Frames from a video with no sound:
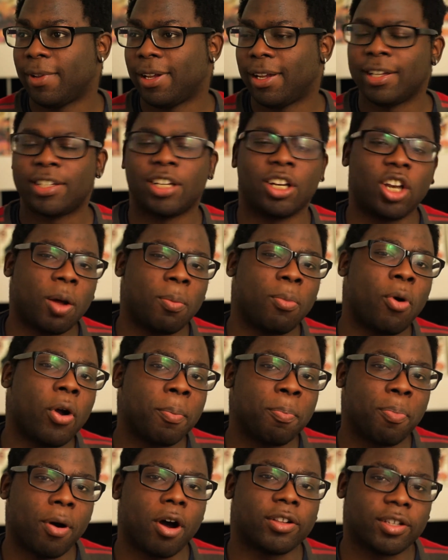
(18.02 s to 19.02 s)
is a lot more
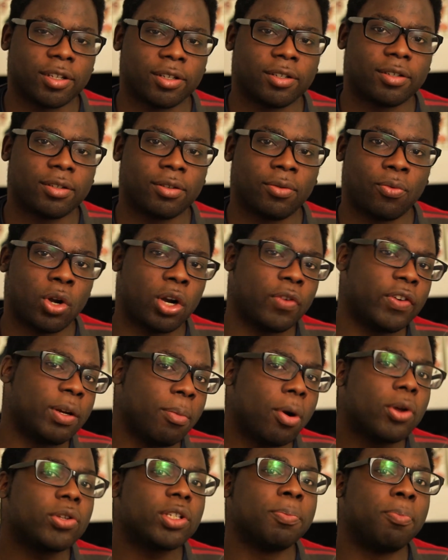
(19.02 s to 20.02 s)
important. One of the
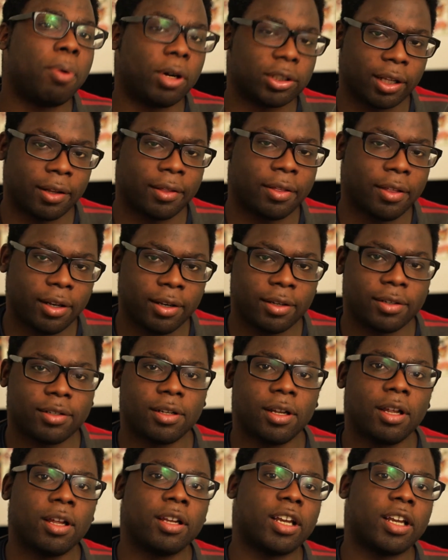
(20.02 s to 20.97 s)
most important things